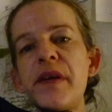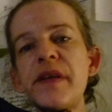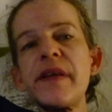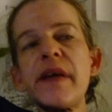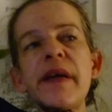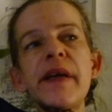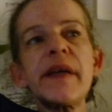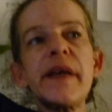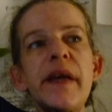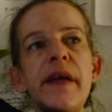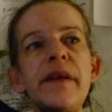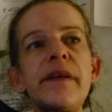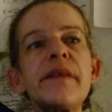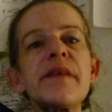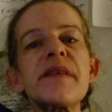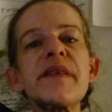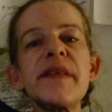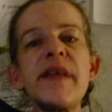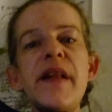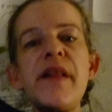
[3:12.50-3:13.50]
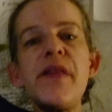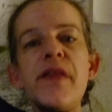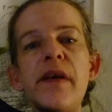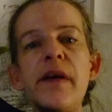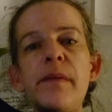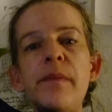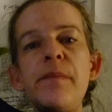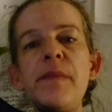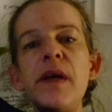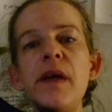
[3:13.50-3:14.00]
that I can sell
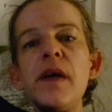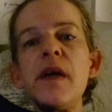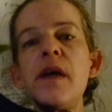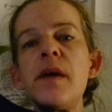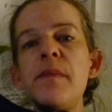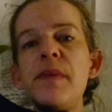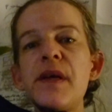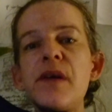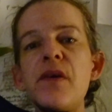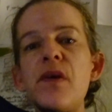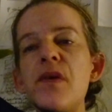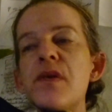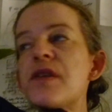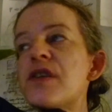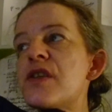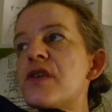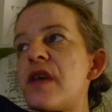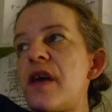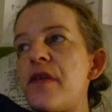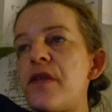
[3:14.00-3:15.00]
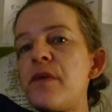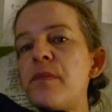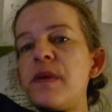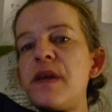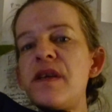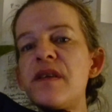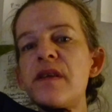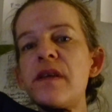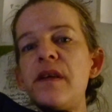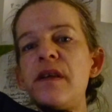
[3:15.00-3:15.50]
them, because
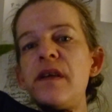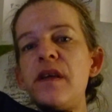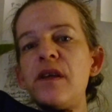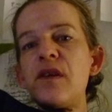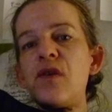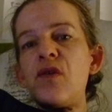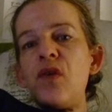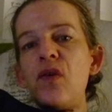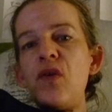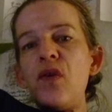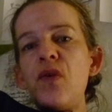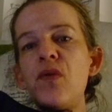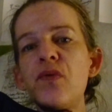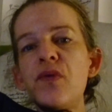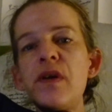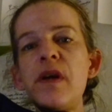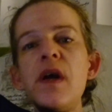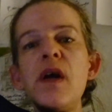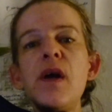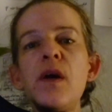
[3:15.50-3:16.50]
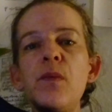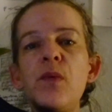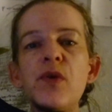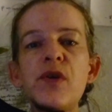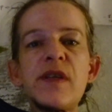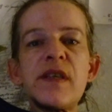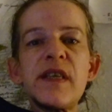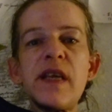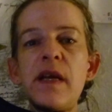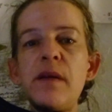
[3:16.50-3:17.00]
Sotheby's in Cologne
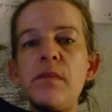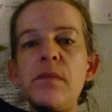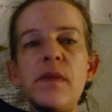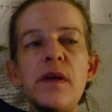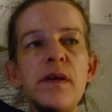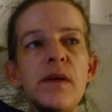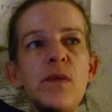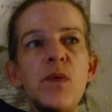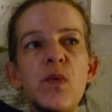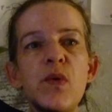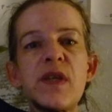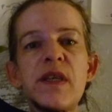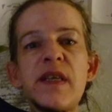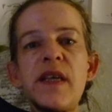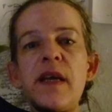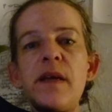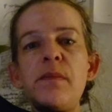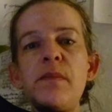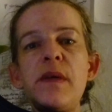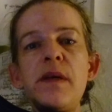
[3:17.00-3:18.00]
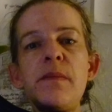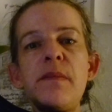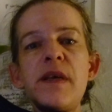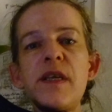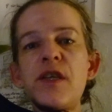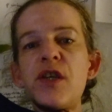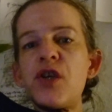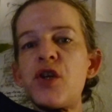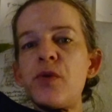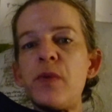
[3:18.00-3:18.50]
would send me a
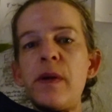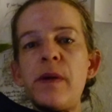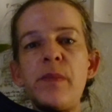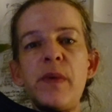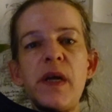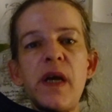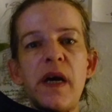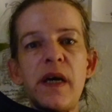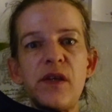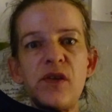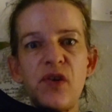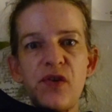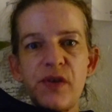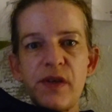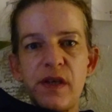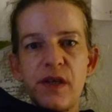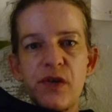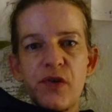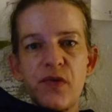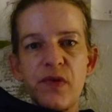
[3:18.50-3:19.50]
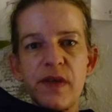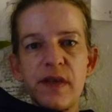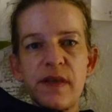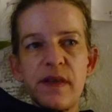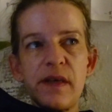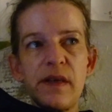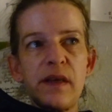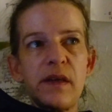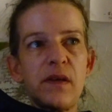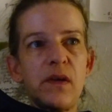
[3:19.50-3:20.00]
message where we are not
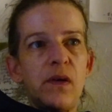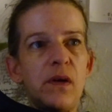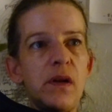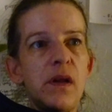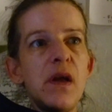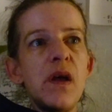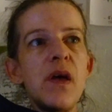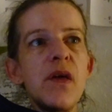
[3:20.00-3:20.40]
interested at all.